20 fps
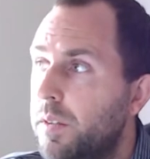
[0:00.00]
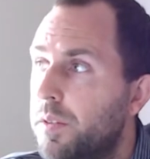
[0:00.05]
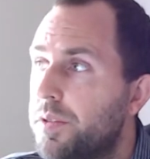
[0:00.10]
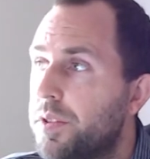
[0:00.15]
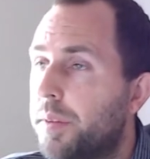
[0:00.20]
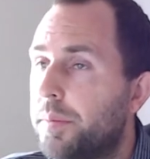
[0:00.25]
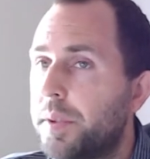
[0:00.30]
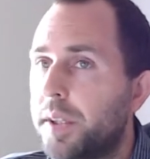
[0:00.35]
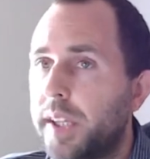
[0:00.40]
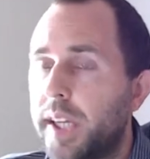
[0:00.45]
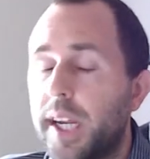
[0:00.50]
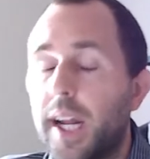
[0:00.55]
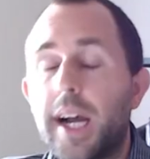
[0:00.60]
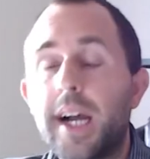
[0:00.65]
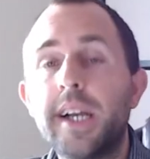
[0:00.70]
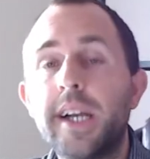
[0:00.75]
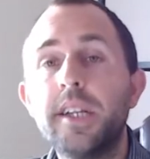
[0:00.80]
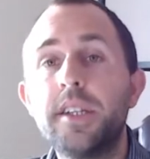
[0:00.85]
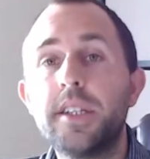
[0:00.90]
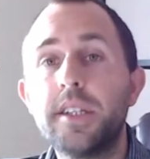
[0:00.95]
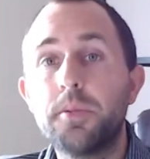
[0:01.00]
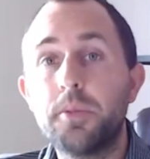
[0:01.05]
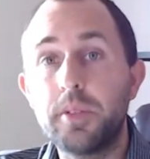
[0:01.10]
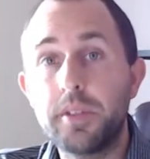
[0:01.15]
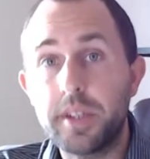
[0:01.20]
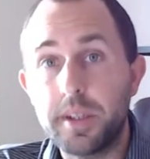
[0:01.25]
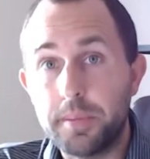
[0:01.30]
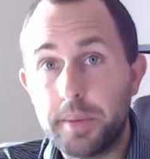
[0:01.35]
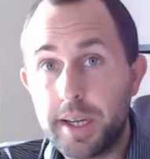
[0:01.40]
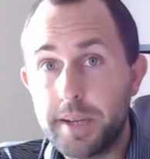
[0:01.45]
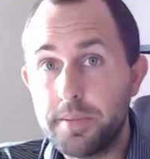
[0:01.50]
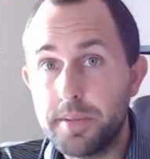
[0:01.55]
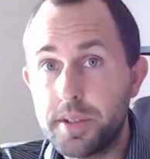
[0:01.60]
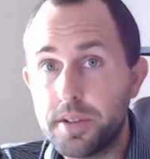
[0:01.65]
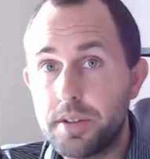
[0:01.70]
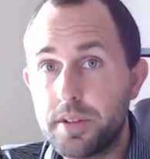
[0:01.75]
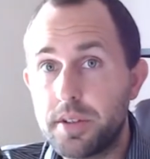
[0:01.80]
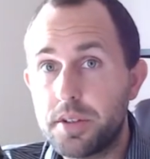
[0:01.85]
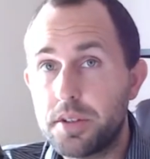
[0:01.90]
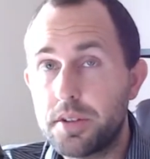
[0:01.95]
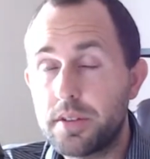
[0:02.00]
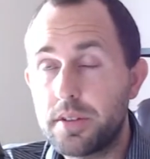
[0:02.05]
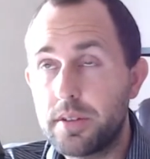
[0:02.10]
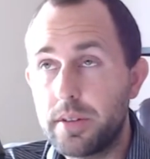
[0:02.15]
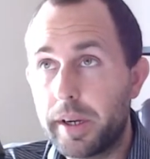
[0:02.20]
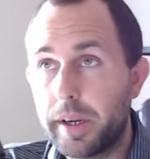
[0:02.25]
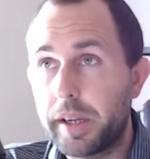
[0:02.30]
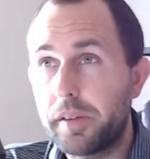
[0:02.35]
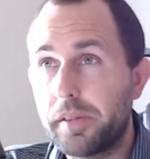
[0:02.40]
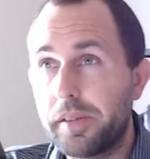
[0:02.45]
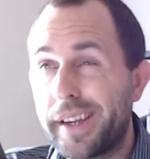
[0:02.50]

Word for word: something that I did within my business, right?